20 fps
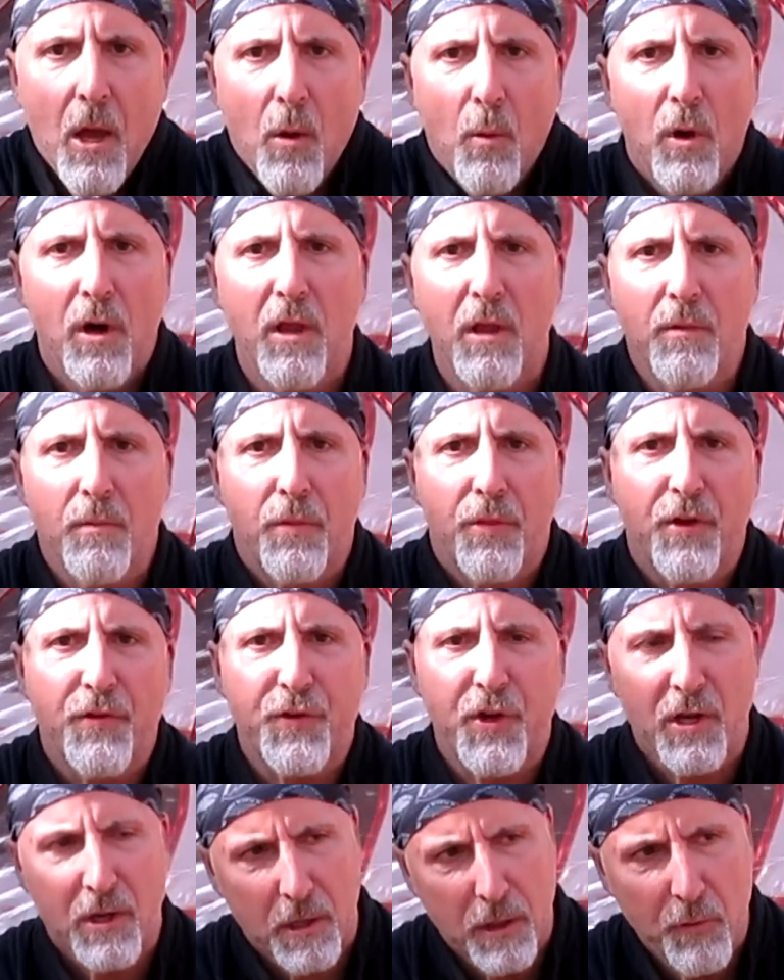Well,
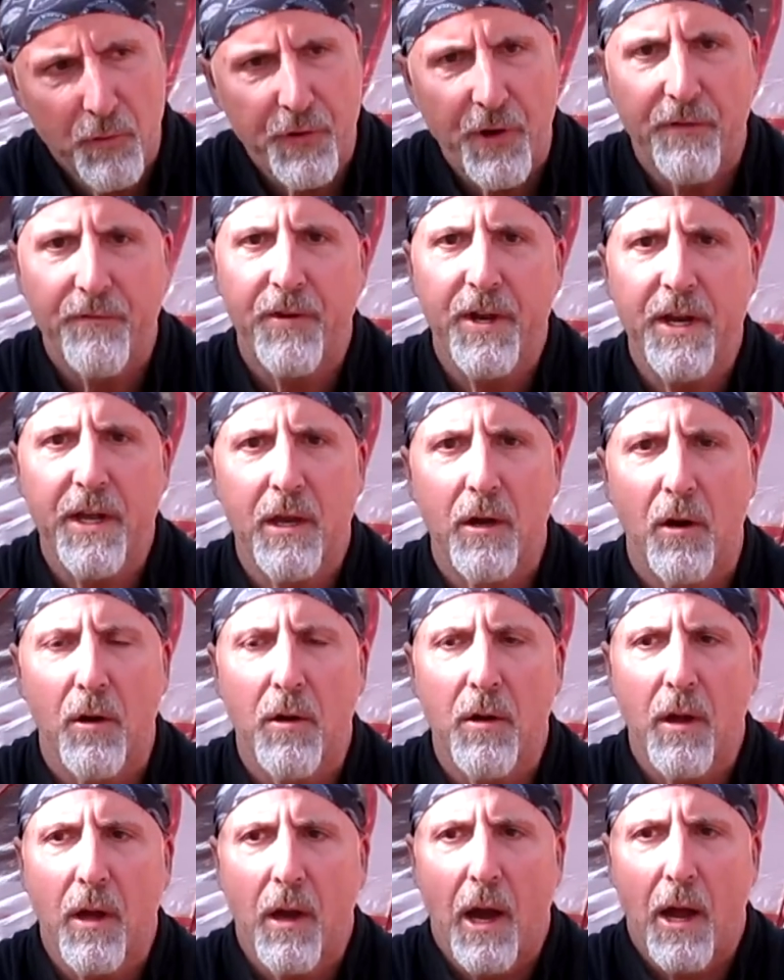this concludes our
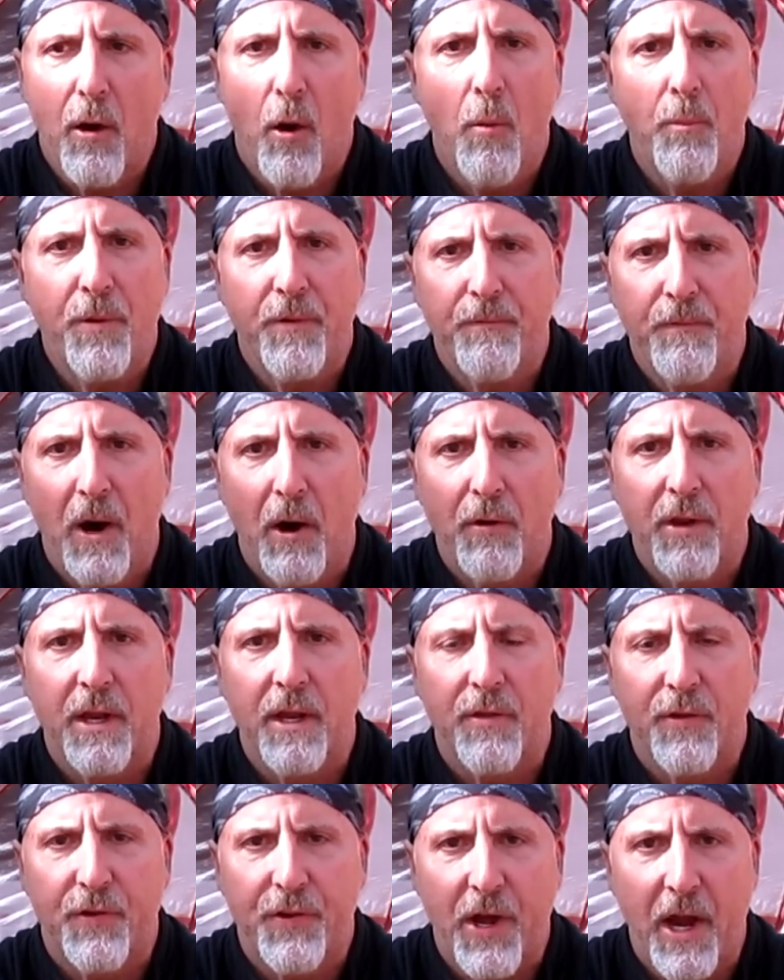video. I hope you found it
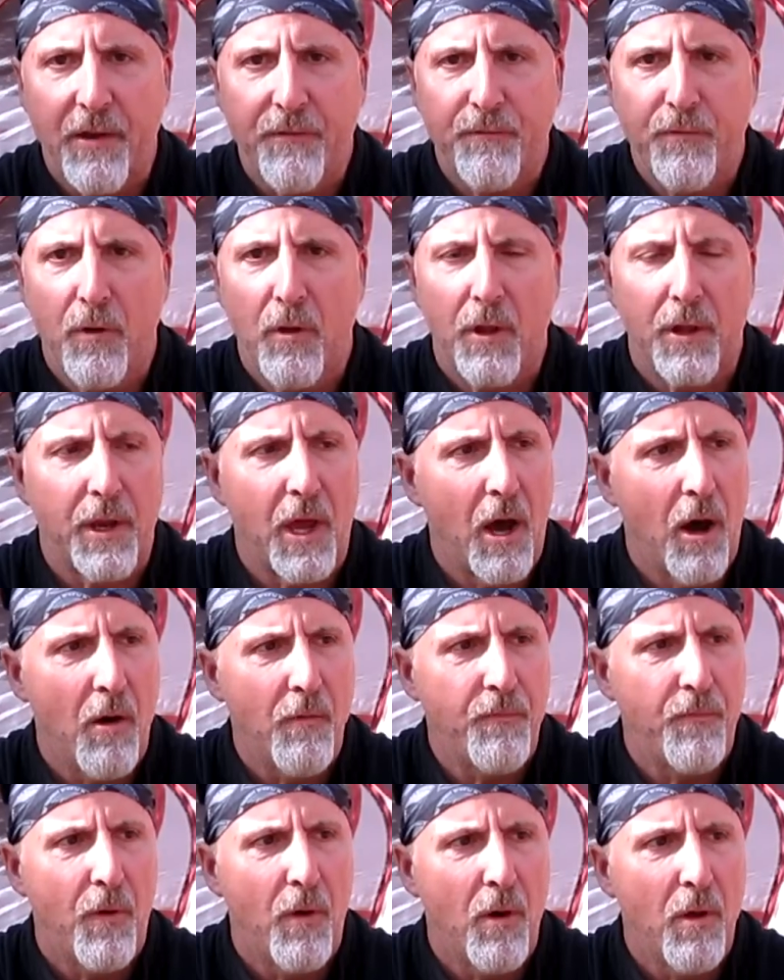insightful and
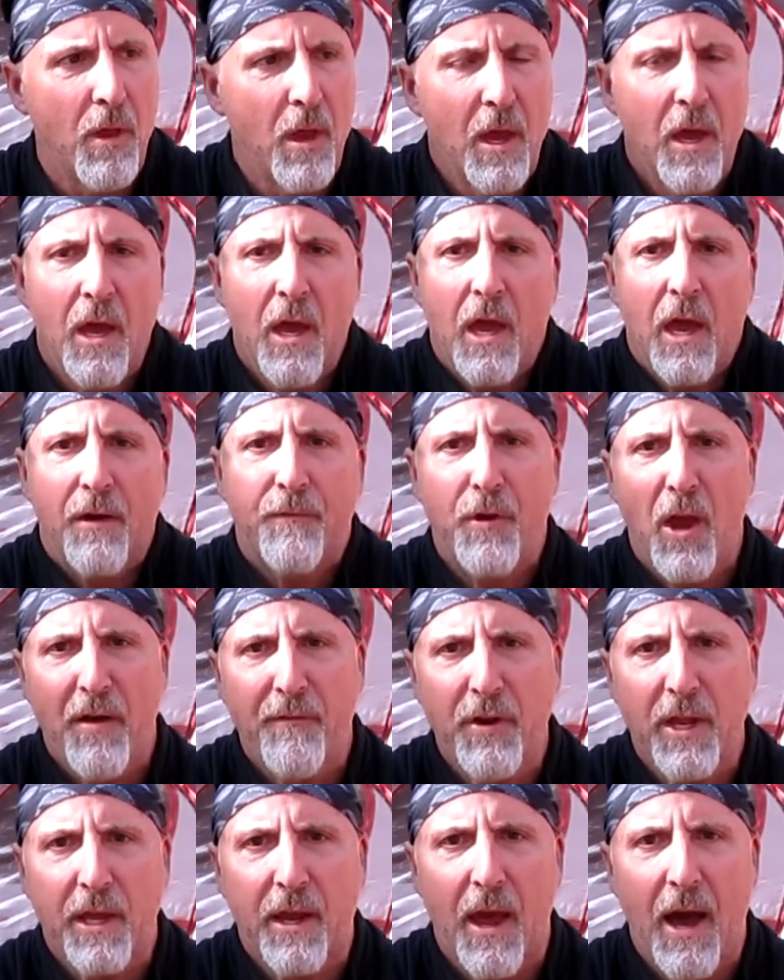helpful. If you
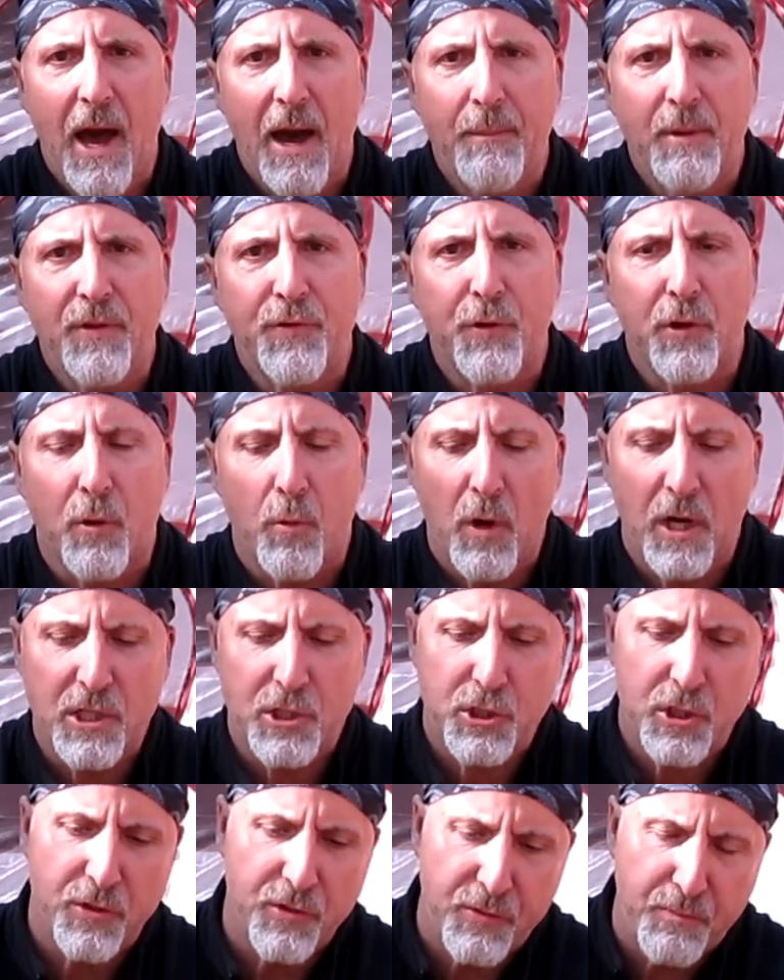have any comments or
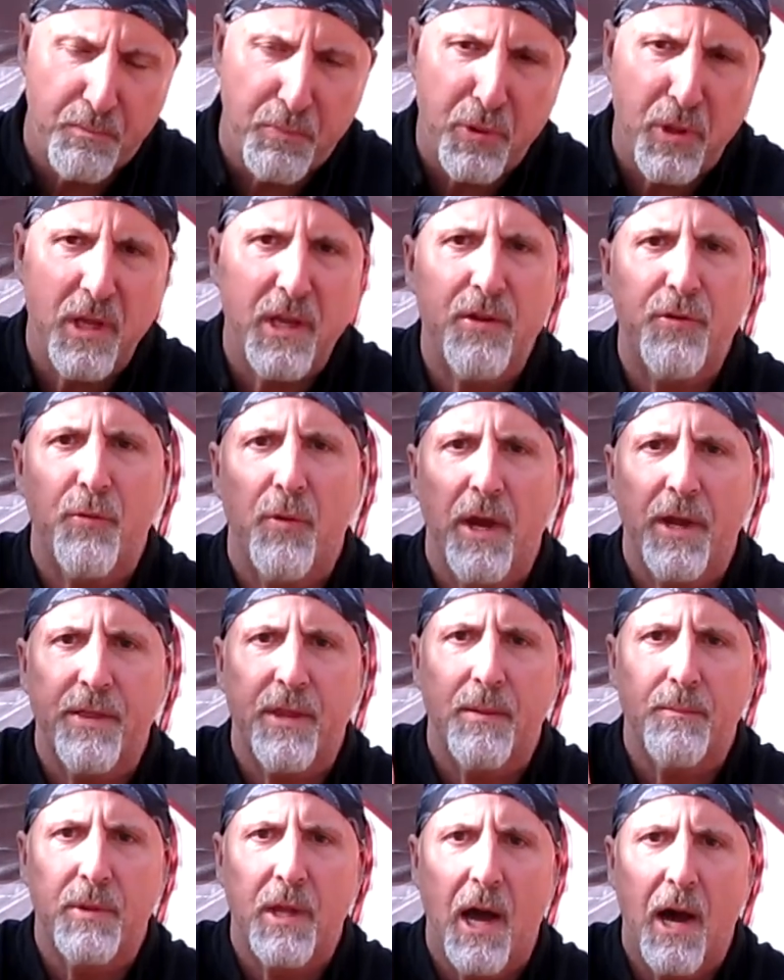questions, please write
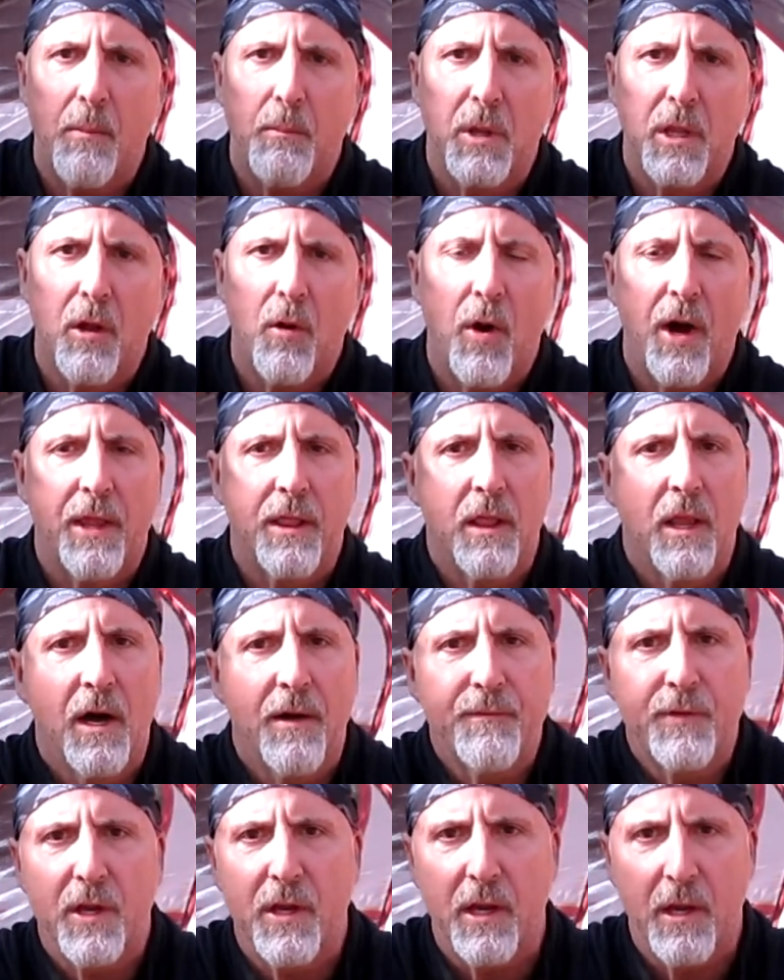them down below. I'd
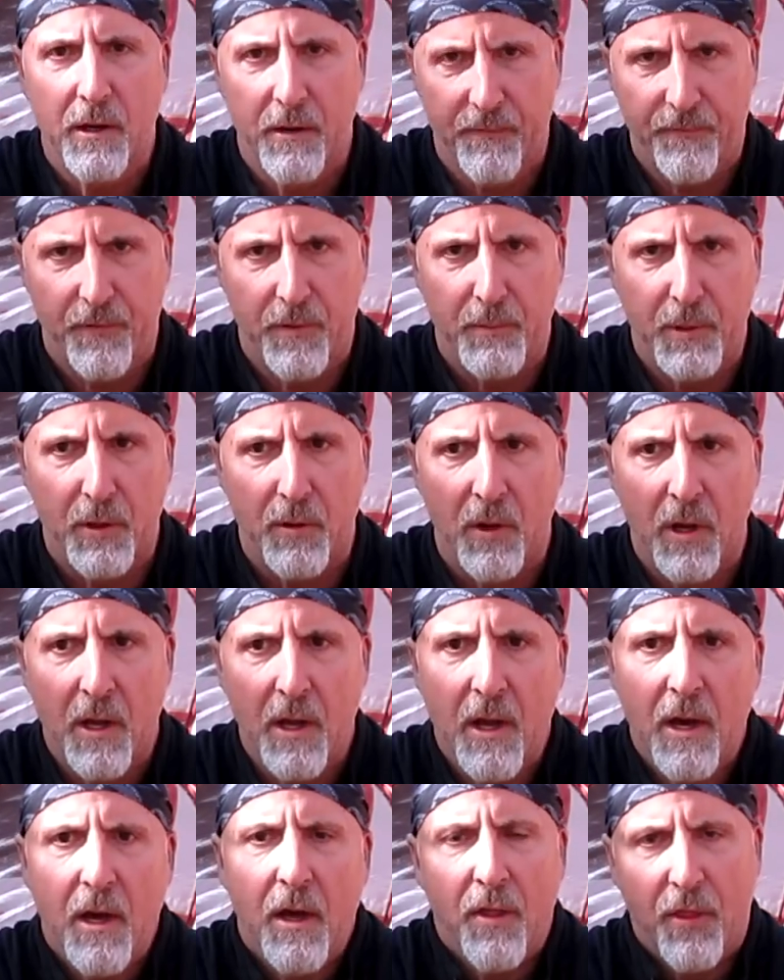love to hear from you.
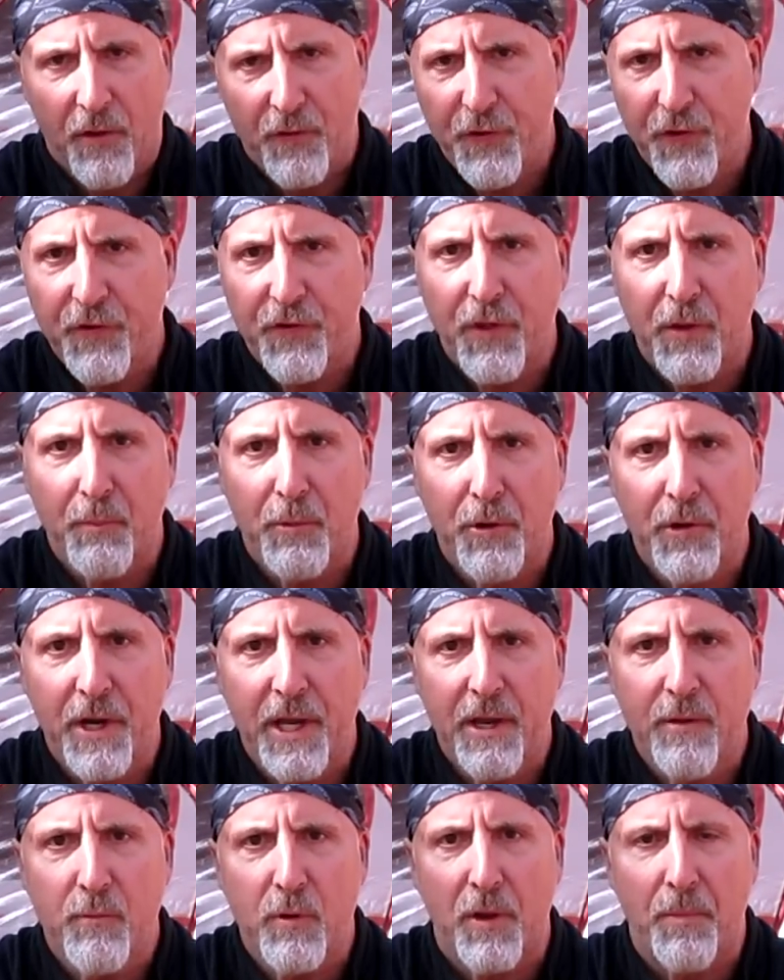This is the
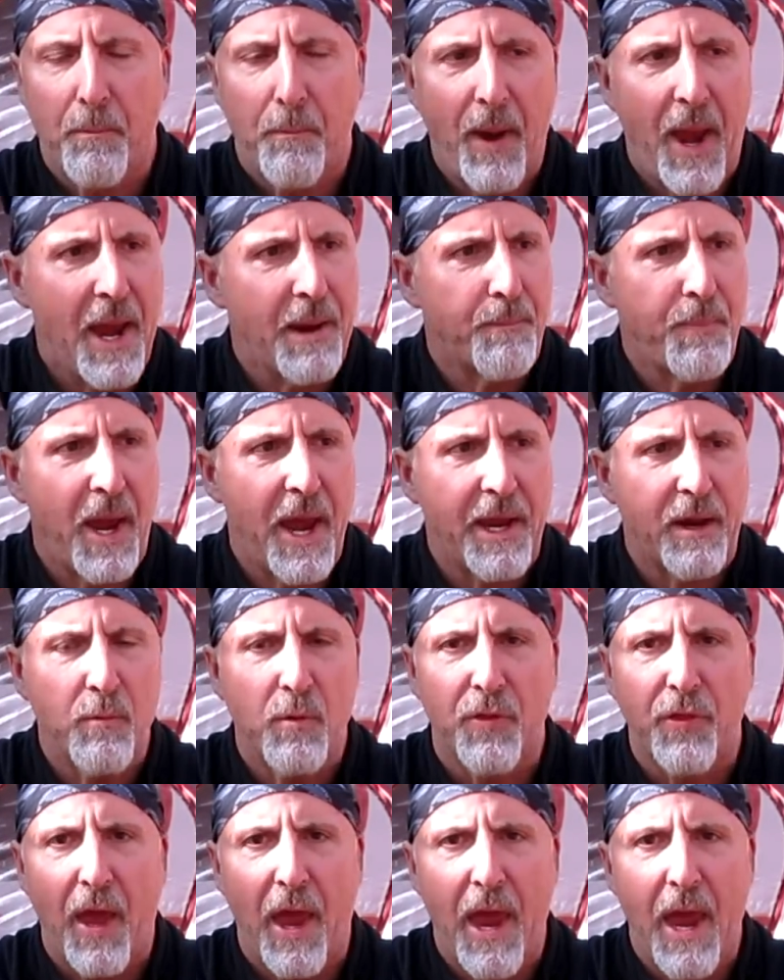Marine with Backpacking
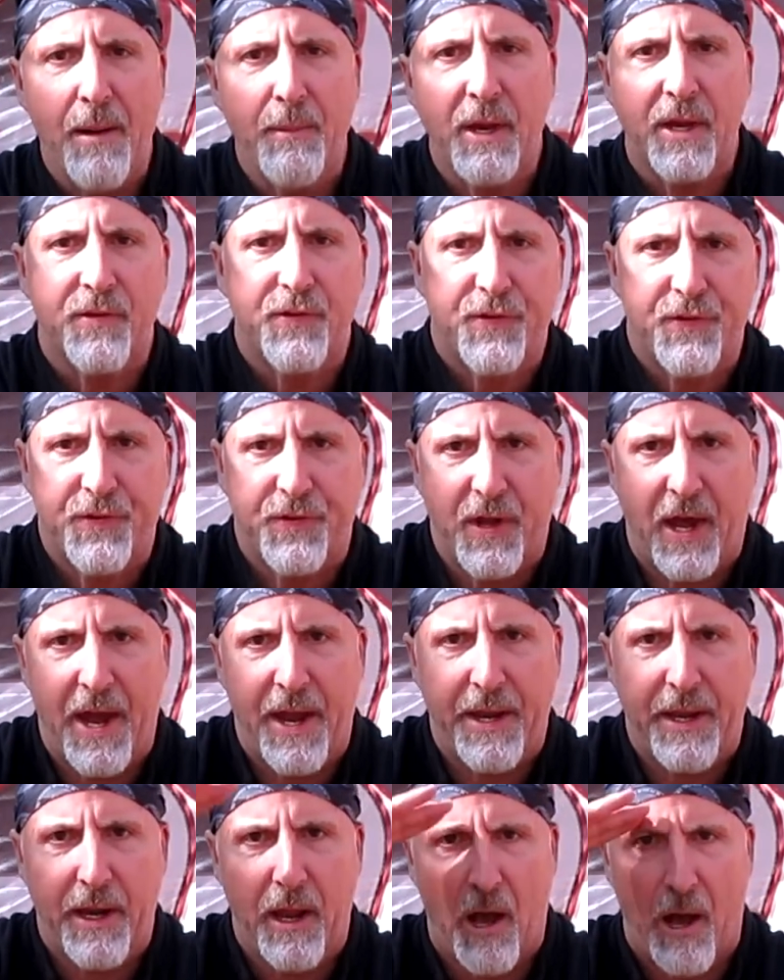with the Hammock,
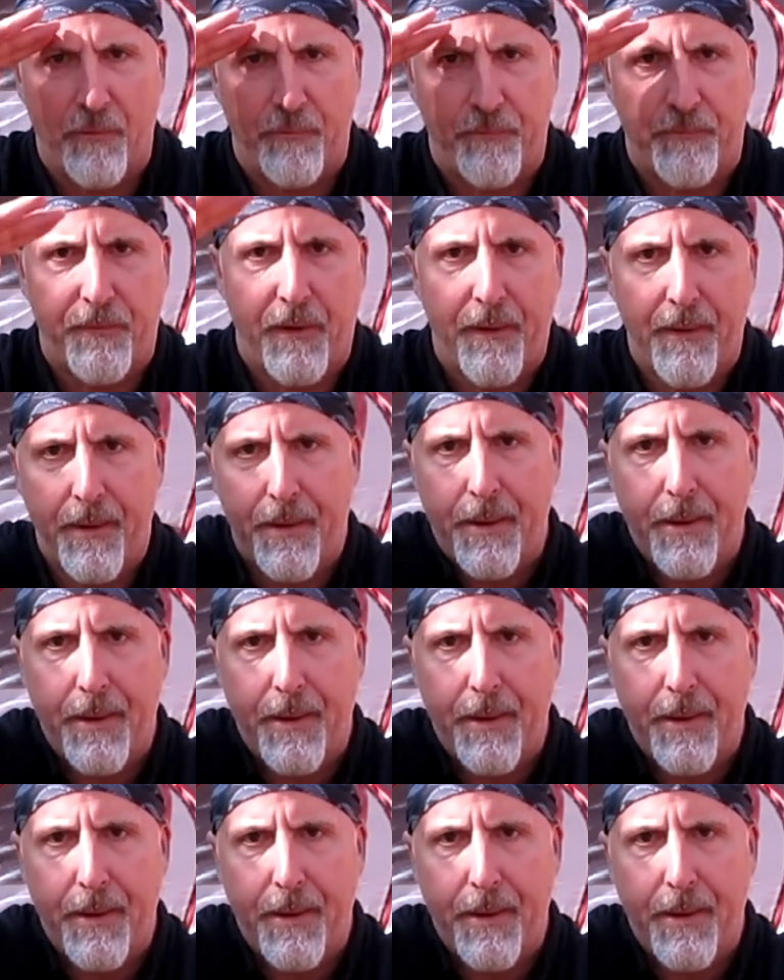signing off.